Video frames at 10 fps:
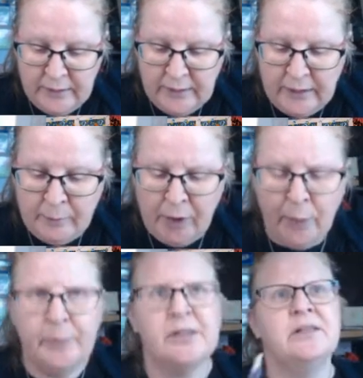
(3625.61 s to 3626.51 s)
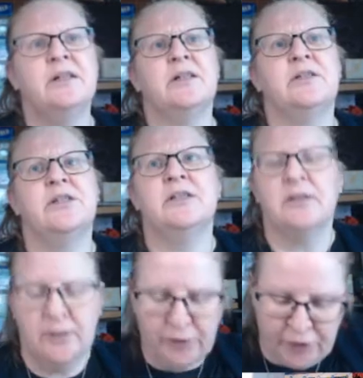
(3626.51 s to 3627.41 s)
I hope you didn't
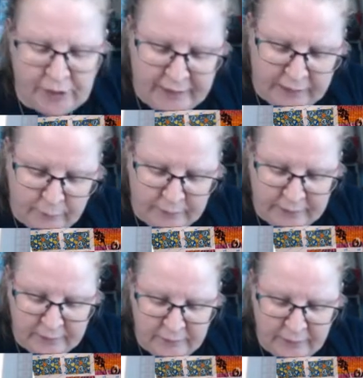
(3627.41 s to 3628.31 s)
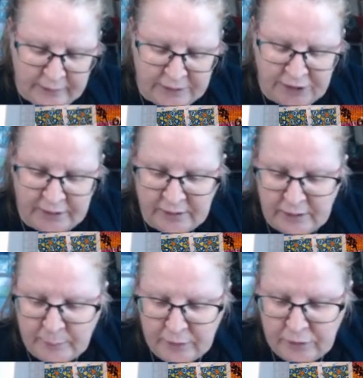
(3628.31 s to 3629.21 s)
disillusion anyone. Now that you've had a chance, I
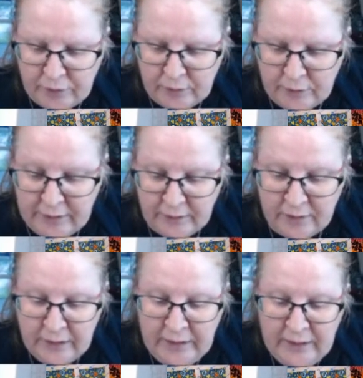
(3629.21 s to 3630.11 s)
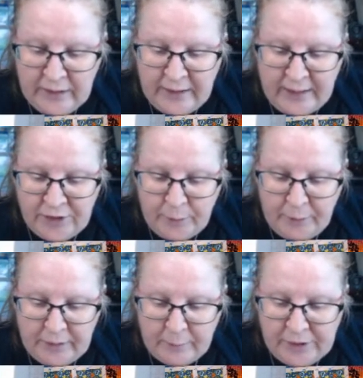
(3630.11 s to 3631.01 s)
suppose, to either catch up on
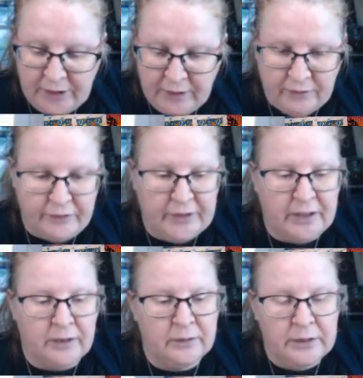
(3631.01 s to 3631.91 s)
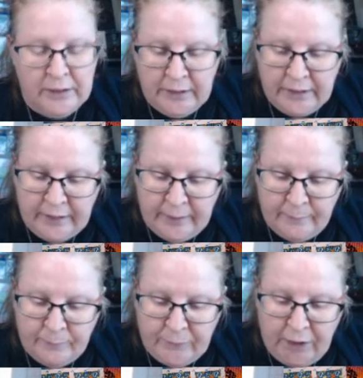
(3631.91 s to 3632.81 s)
that particular video, I
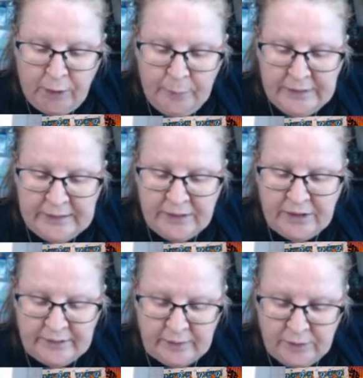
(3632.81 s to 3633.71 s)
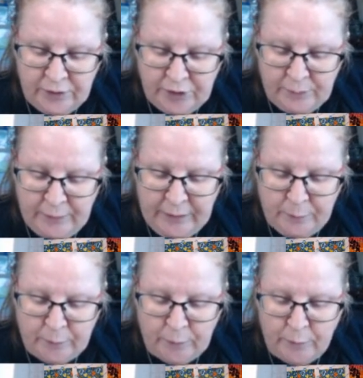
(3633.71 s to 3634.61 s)
hope he didn't disillusion
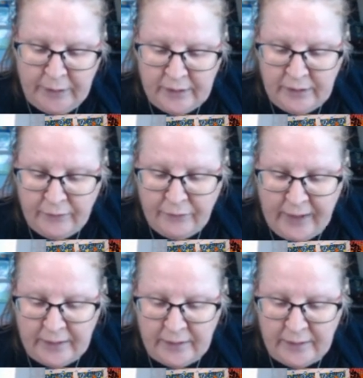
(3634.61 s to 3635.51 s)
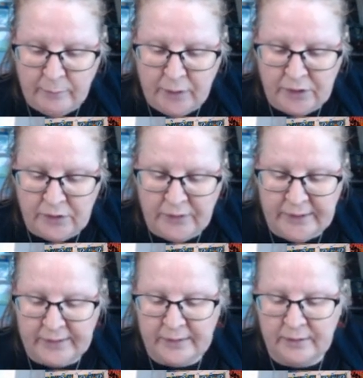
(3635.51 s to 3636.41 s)
people with the fact that most of
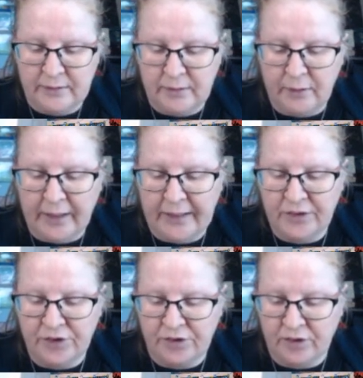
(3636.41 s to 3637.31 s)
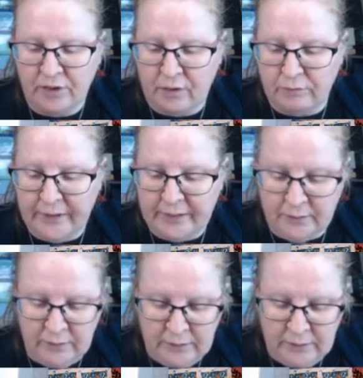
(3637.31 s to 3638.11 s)
his locations are not real.